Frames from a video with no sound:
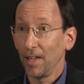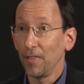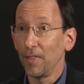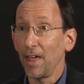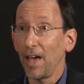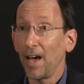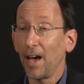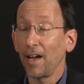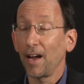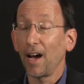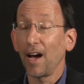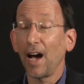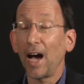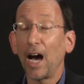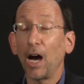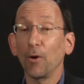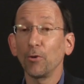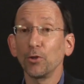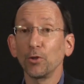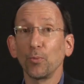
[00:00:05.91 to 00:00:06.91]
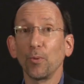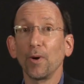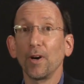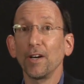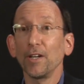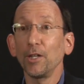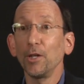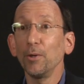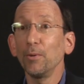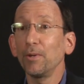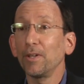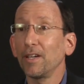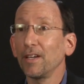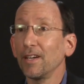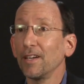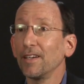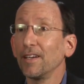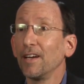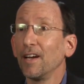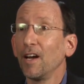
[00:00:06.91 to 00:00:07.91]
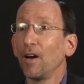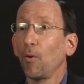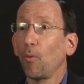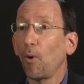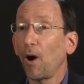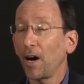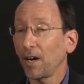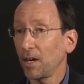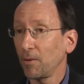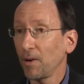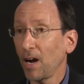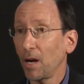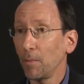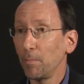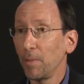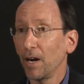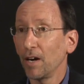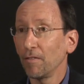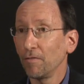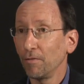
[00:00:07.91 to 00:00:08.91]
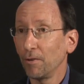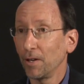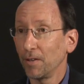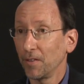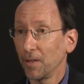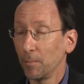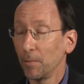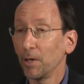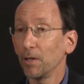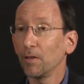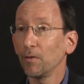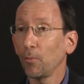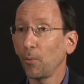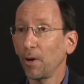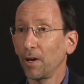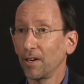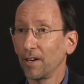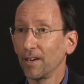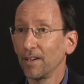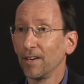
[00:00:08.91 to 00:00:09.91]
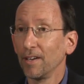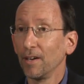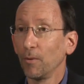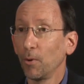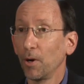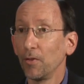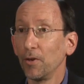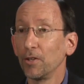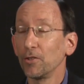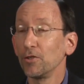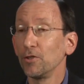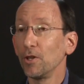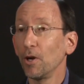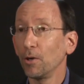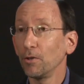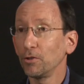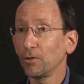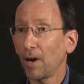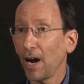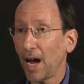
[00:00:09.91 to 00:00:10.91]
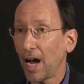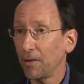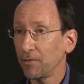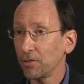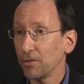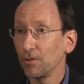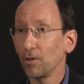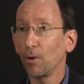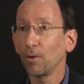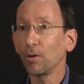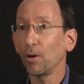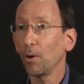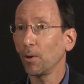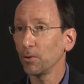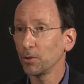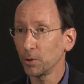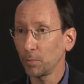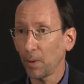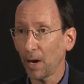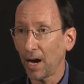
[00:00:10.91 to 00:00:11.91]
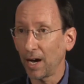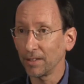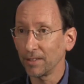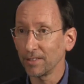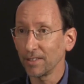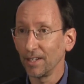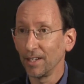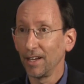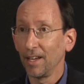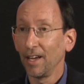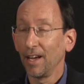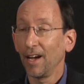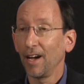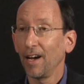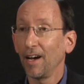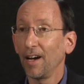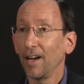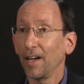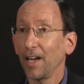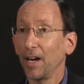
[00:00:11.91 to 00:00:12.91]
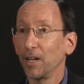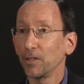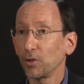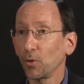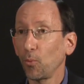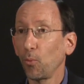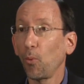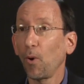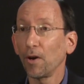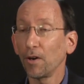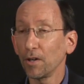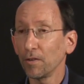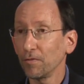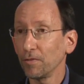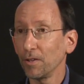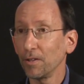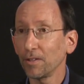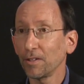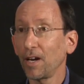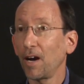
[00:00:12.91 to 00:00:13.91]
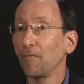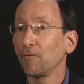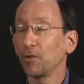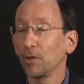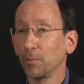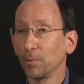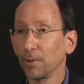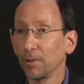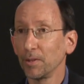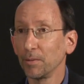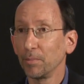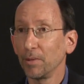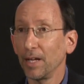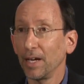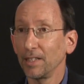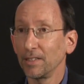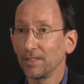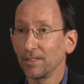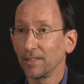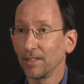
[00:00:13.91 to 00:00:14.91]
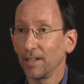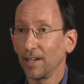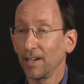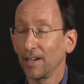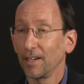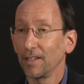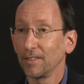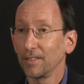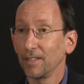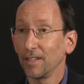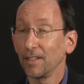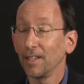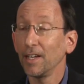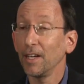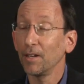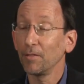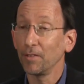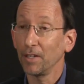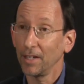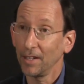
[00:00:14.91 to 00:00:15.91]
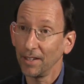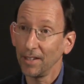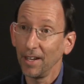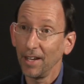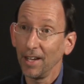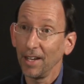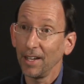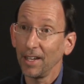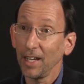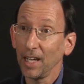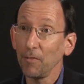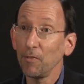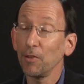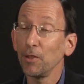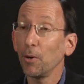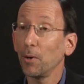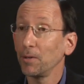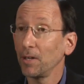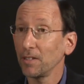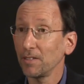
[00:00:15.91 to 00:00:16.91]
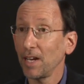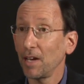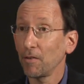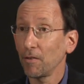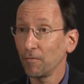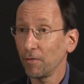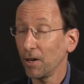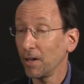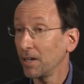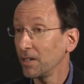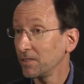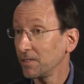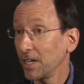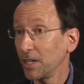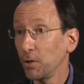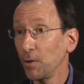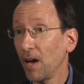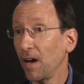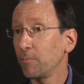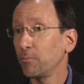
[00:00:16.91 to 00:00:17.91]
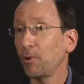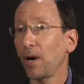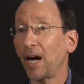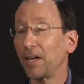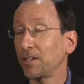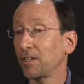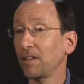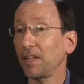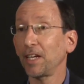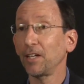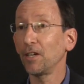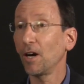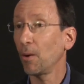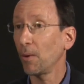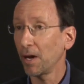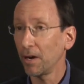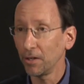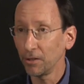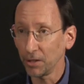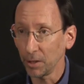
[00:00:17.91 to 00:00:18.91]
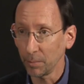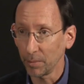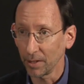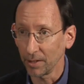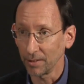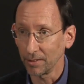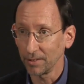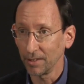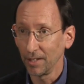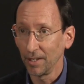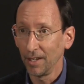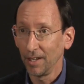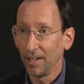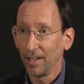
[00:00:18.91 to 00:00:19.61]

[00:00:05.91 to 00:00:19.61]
That a house where you can walk around barefoot in the middle of winter, where there's no drafts, no cold spots, uh, and it's a wonderful, comfortable place uh, to live in, even though it doesn't have a furnace and you have practically no energy bills.